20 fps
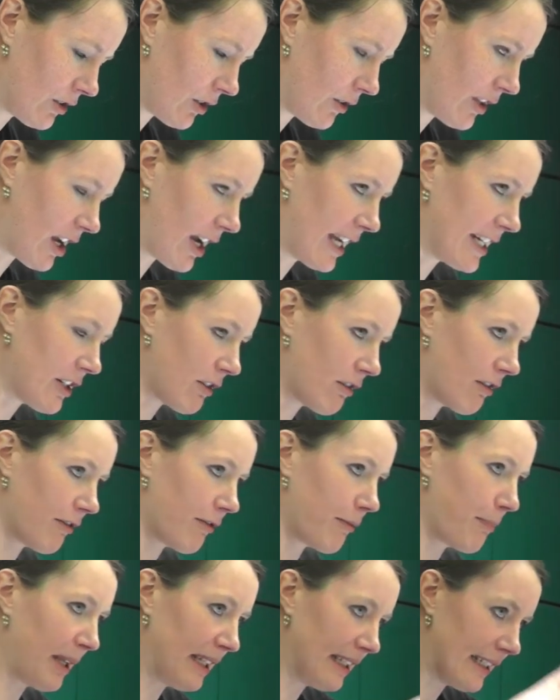the idea
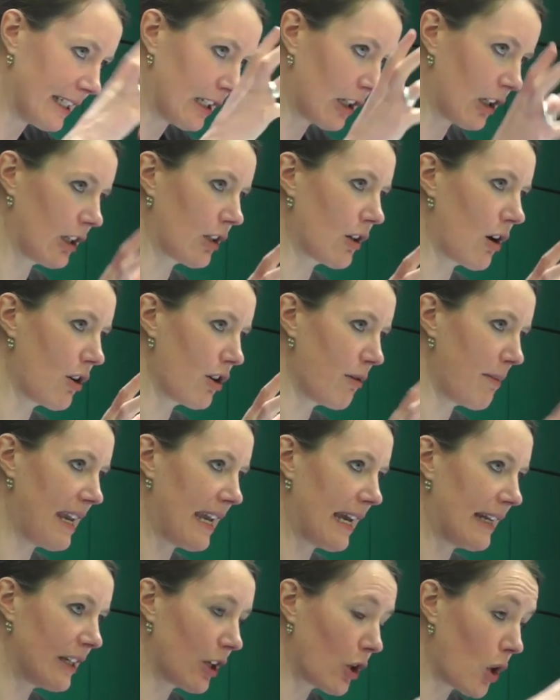of political
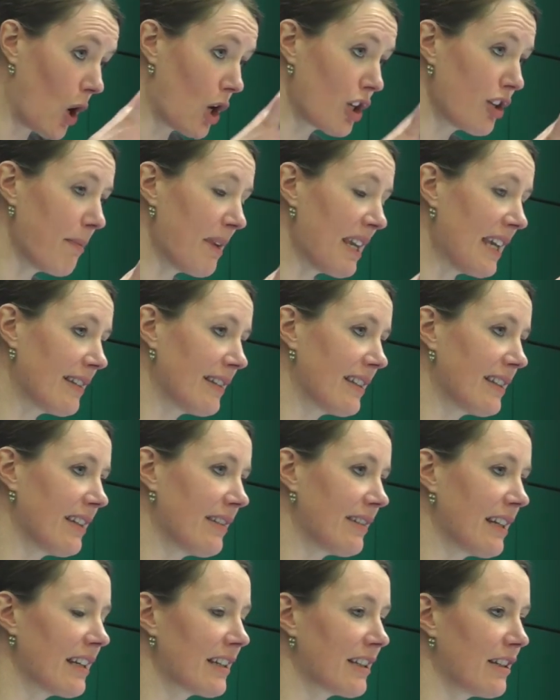economy and economy as a
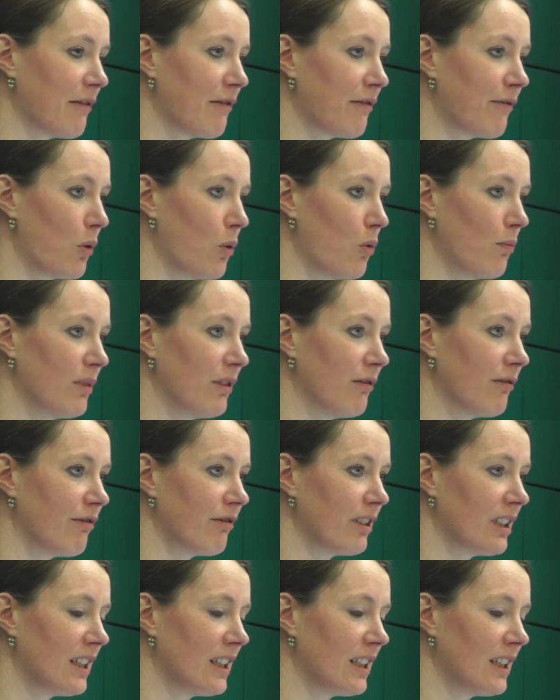distinctive form of